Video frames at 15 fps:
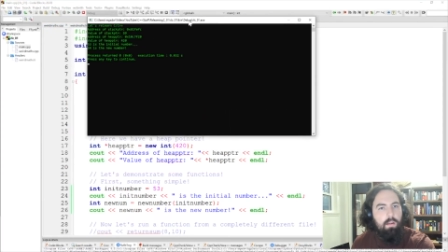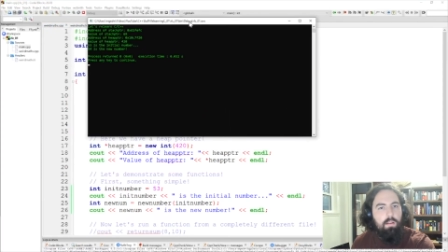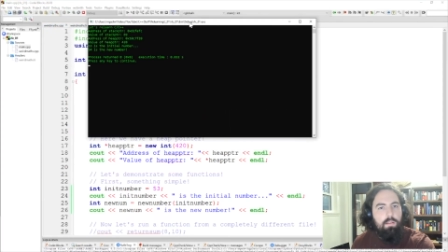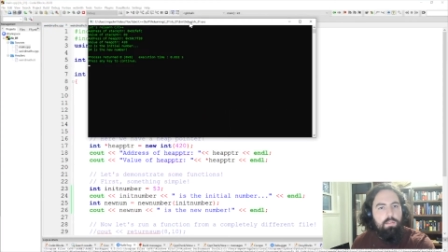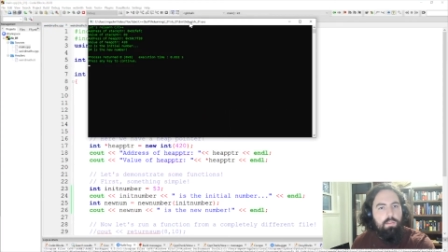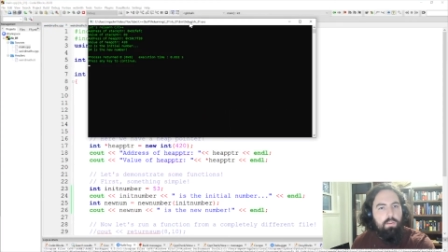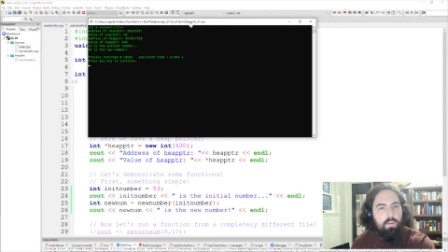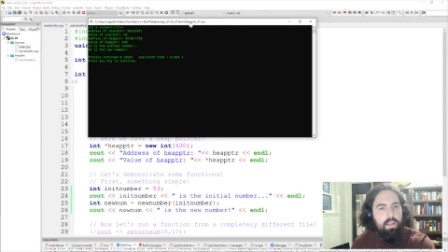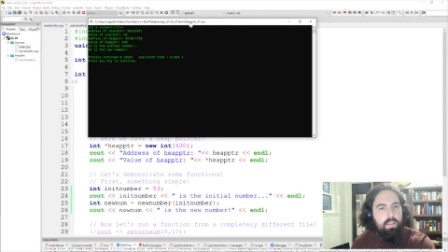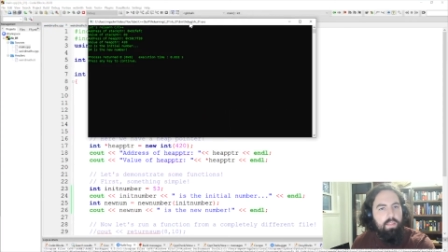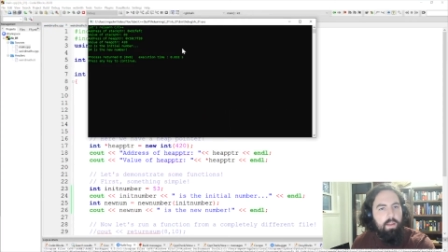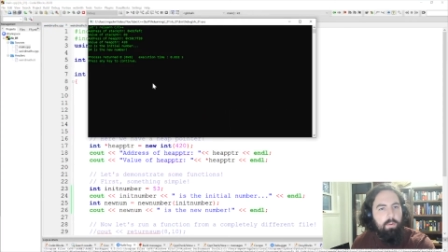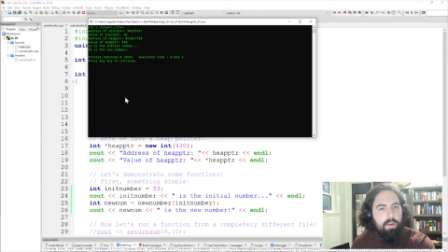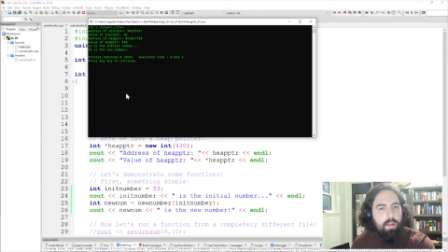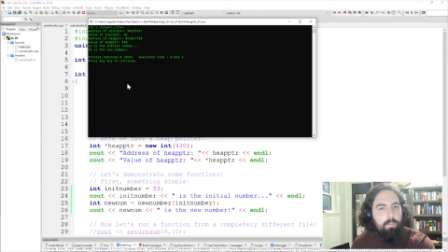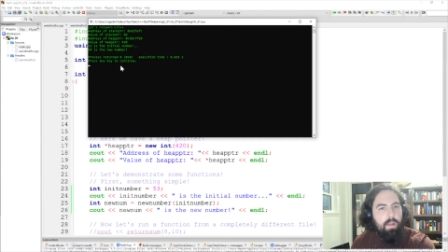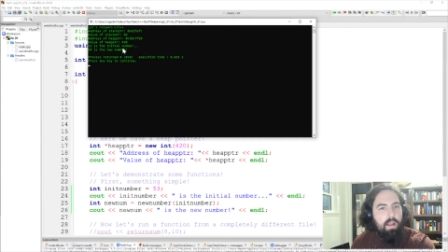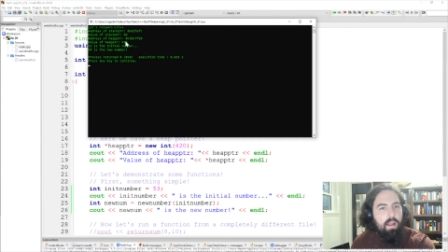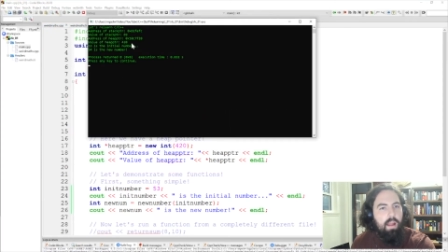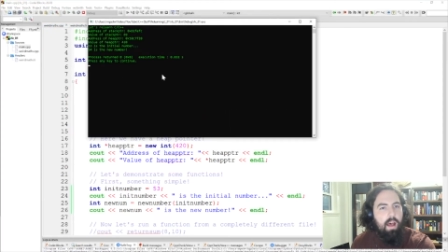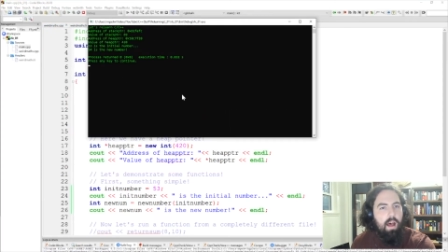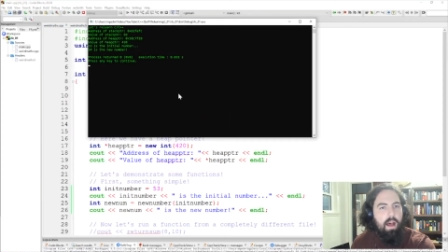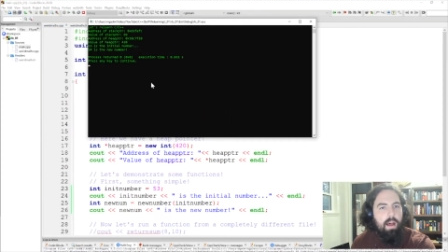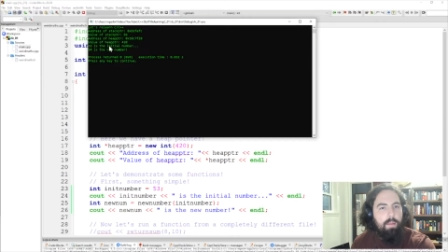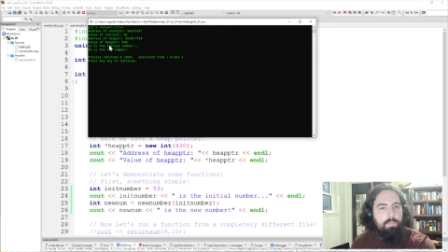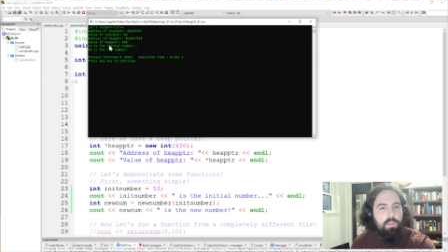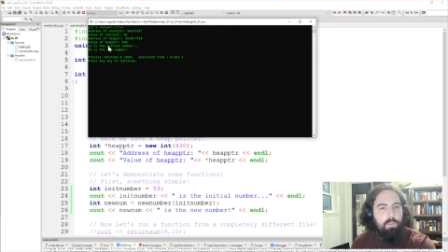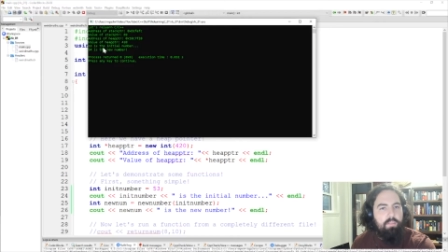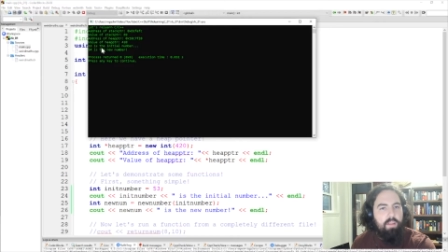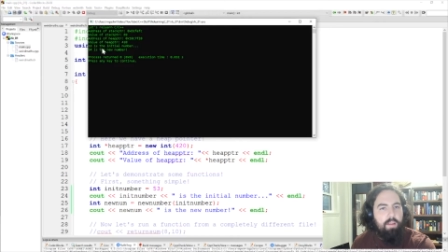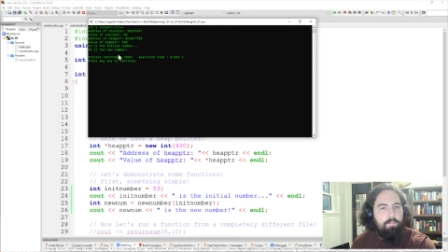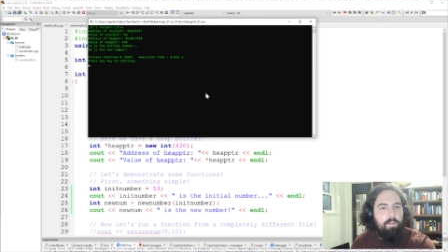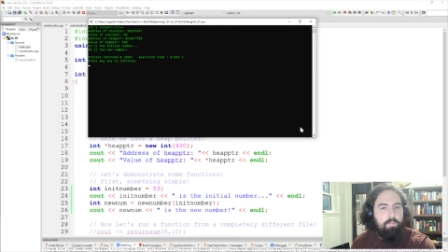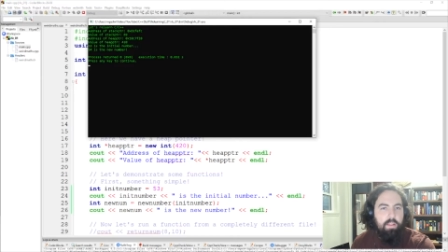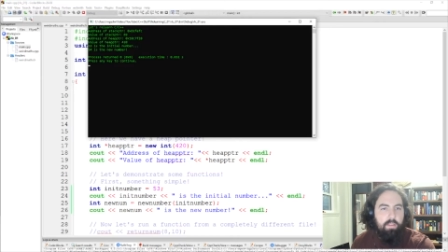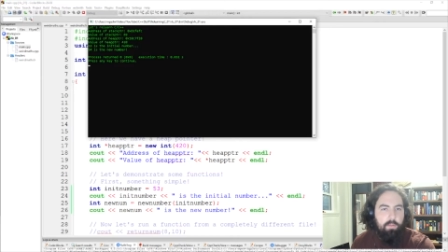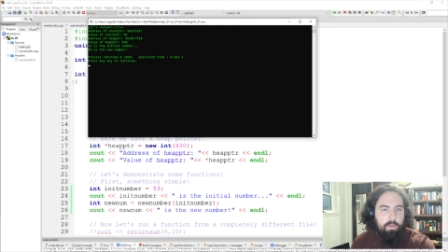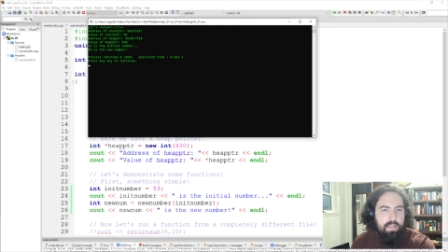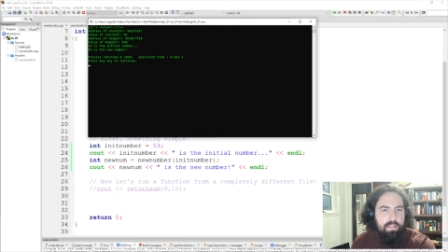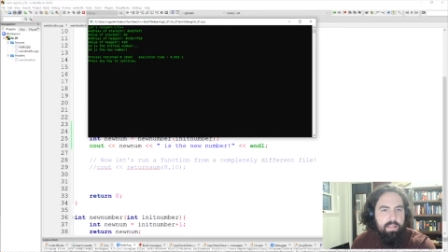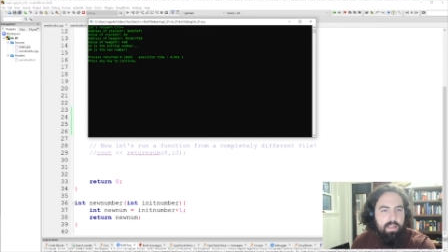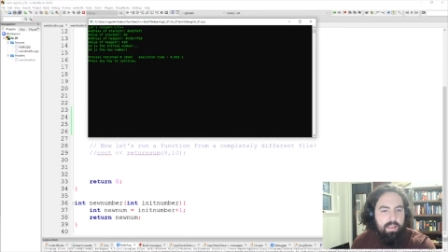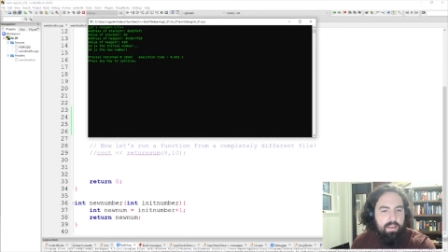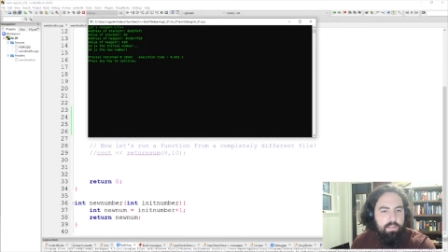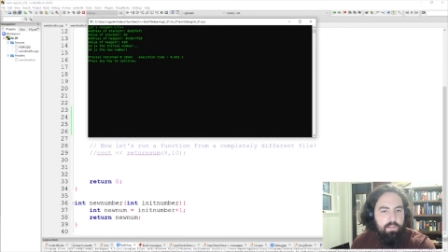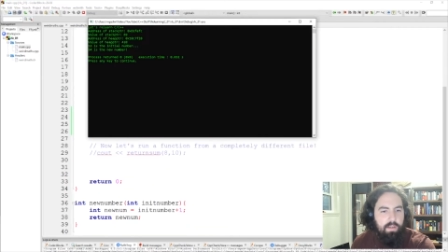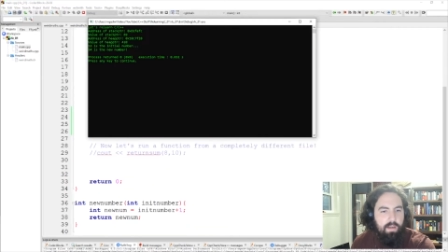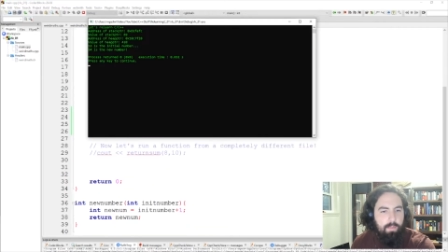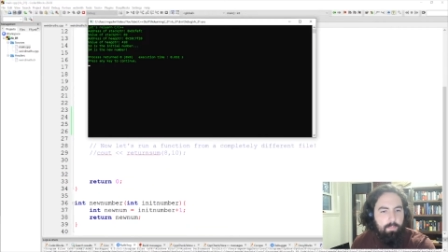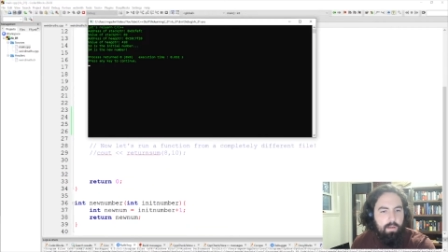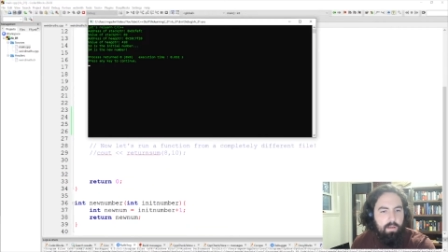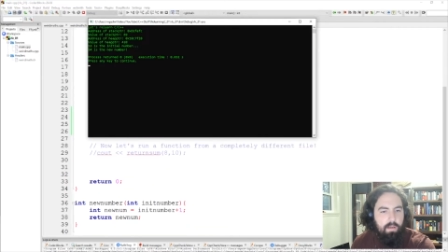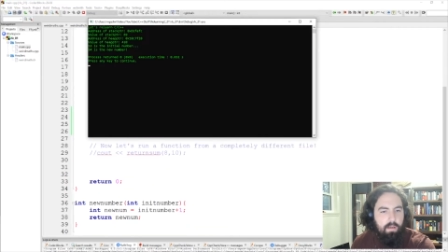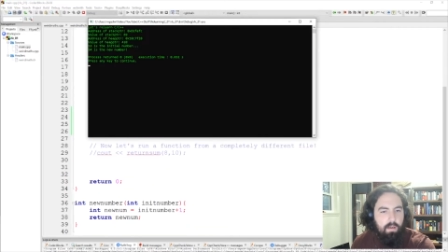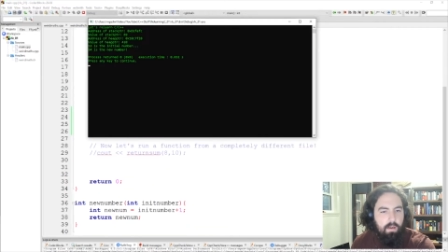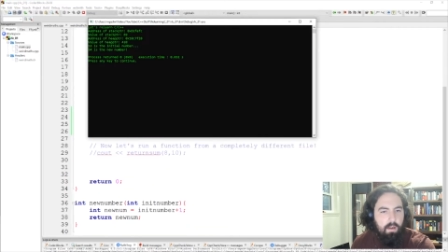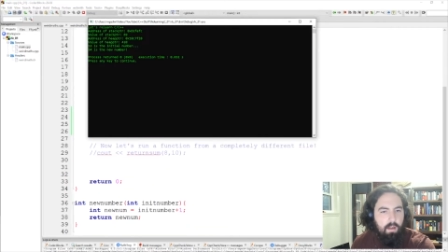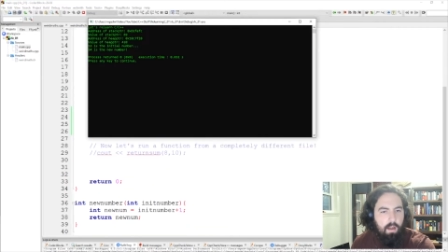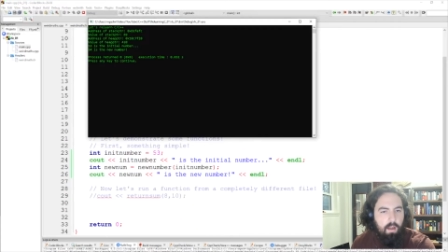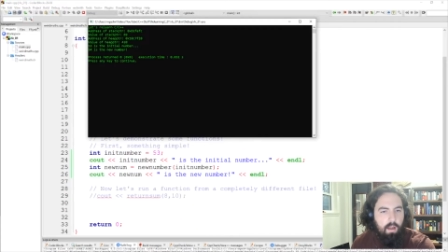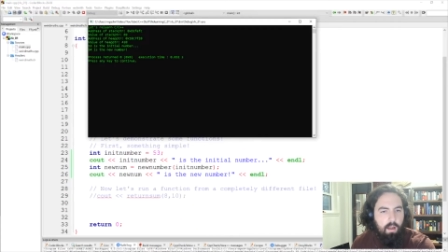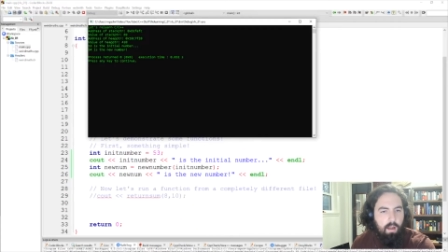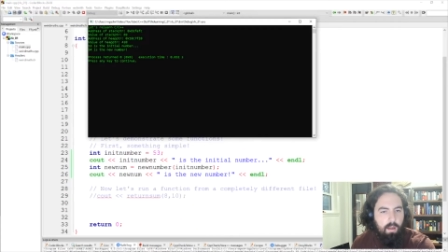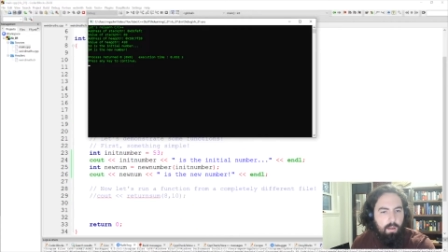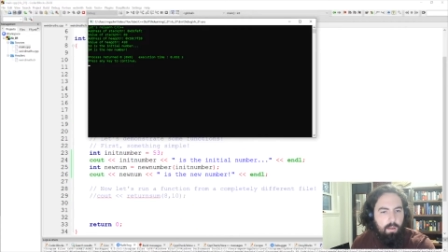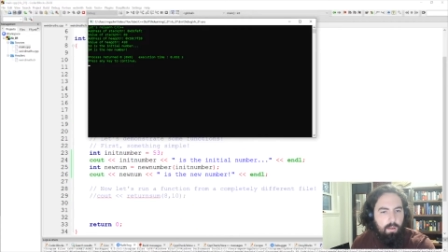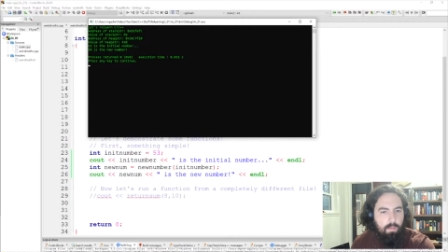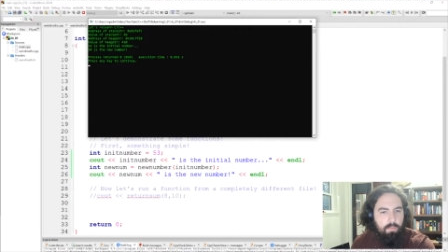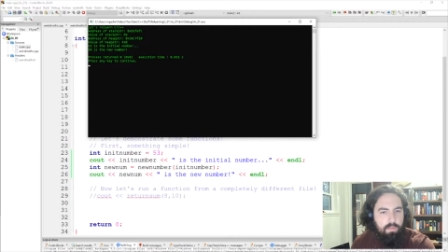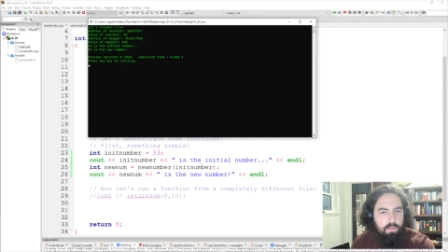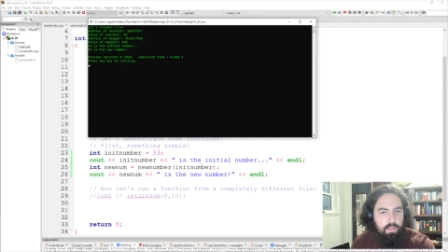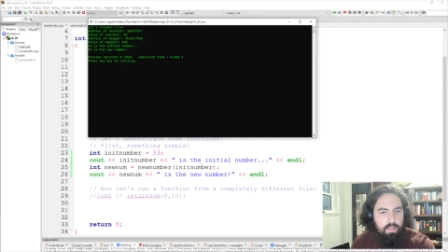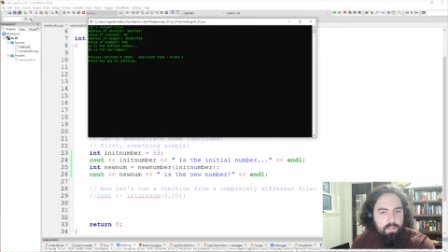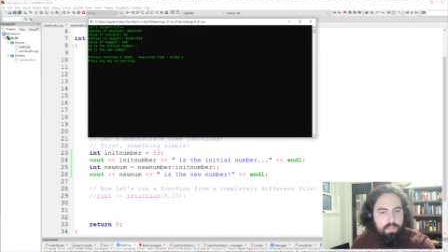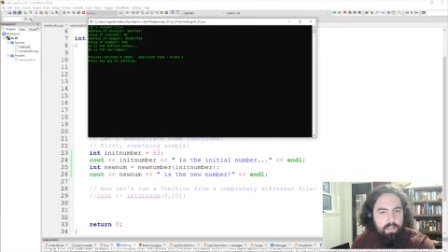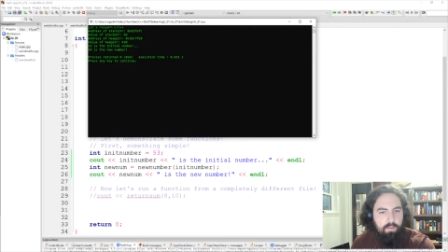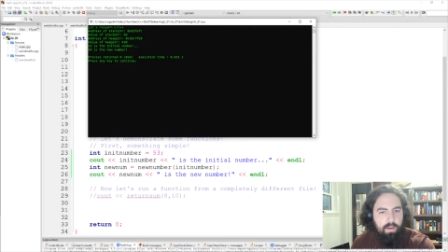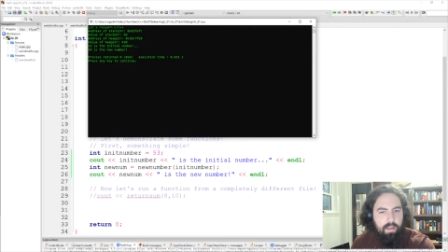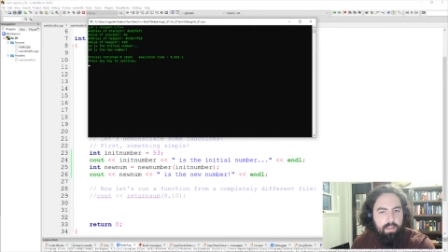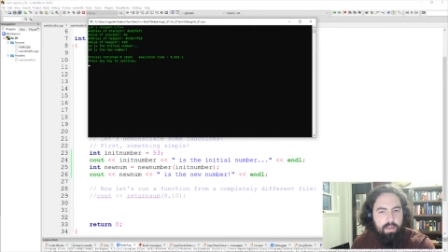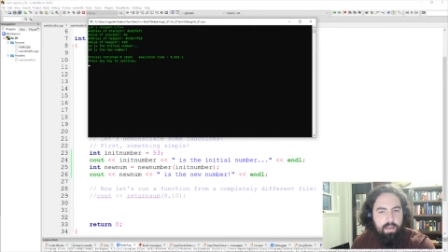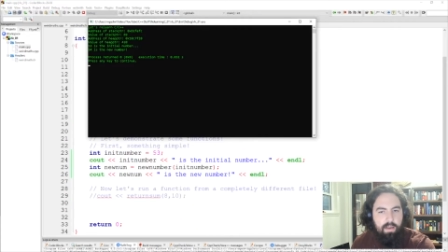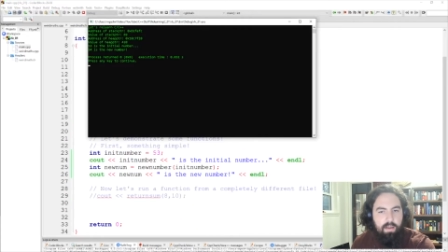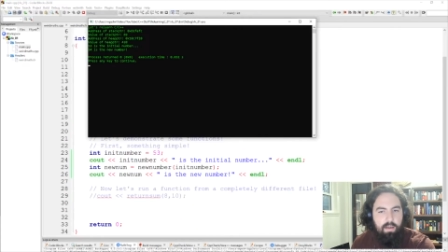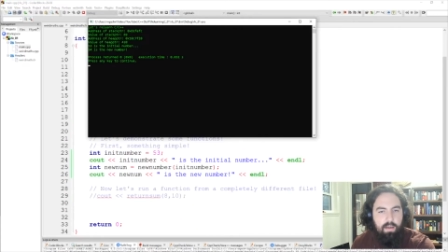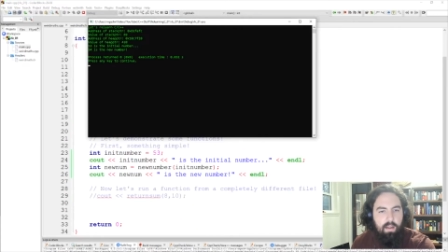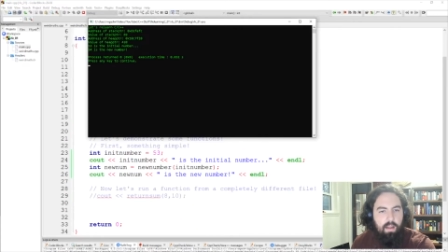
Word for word: screen. There we go. So we've got 53 is the initial number, which you can see right here.